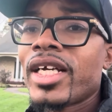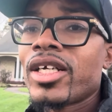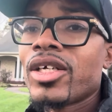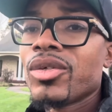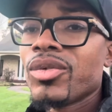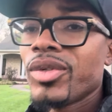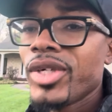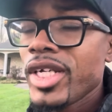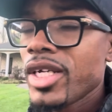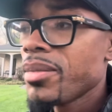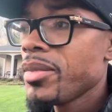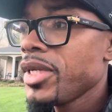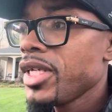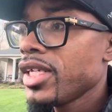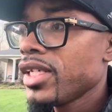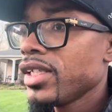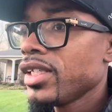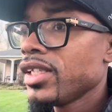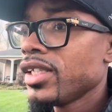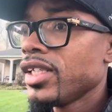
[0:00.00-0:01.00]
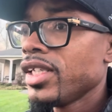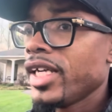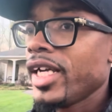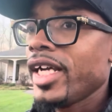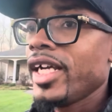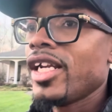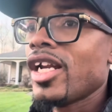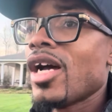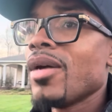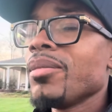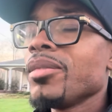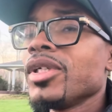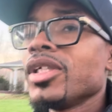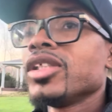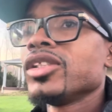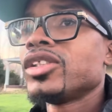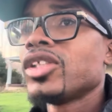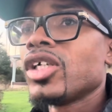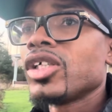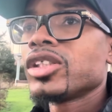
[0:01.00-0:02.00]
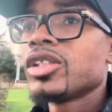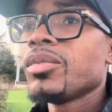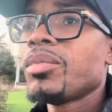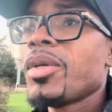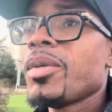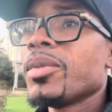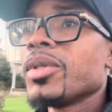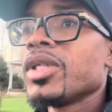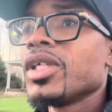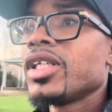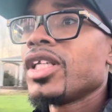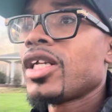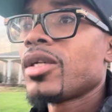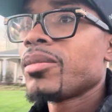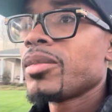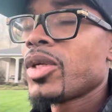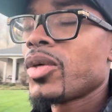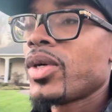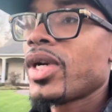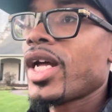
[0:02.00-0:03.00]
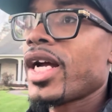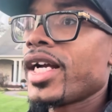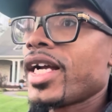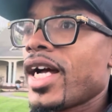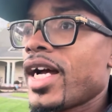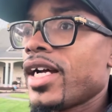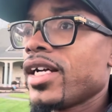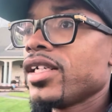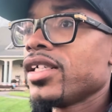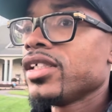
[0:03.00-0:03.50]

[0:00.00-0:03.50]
RIA meeting, and I'm gonna talk to people and let them know what I got.